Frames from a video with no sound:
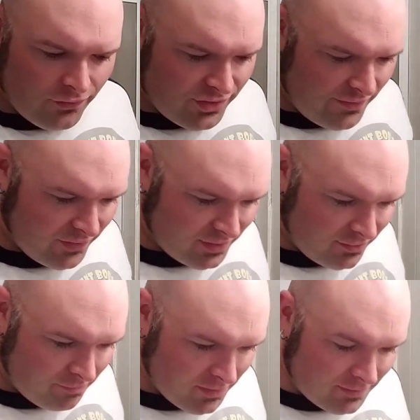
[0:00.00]
for shaving
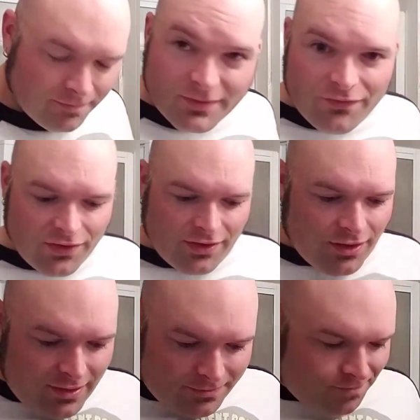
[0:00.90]
stuff, but I
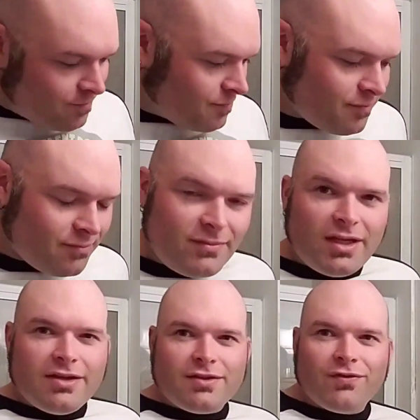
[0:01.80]
figured, you know what?
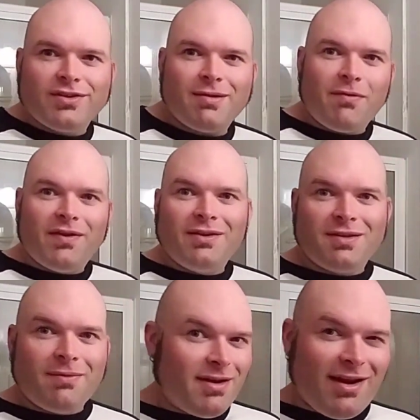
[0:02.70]
It's the first time I
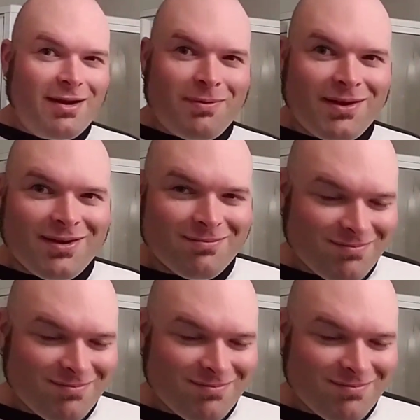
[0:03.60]
found something, I had to pick